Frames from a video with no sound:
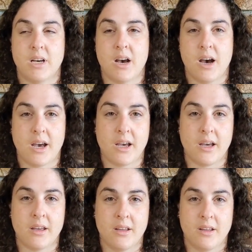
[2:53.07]

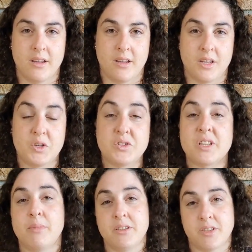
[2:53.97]
I use
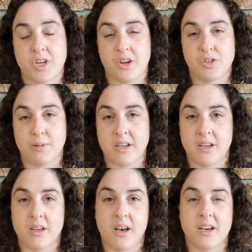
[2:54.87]
them interchangeably.
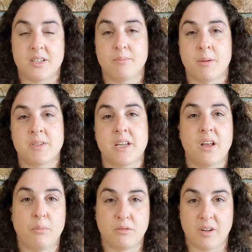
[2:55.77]
I sometimes say
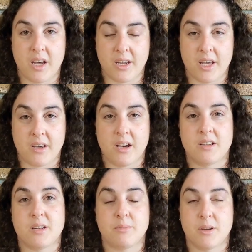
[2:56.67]
double fly kick. I
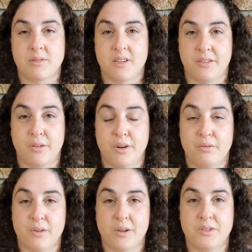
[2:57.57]
sometimes
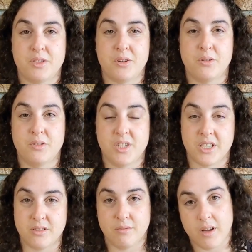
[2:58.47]
refer to
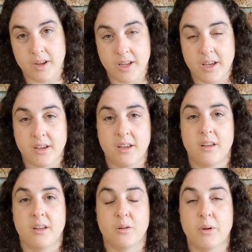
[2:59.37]
just fly kick
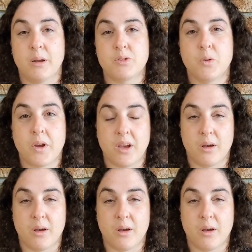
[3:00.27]
when I'm talking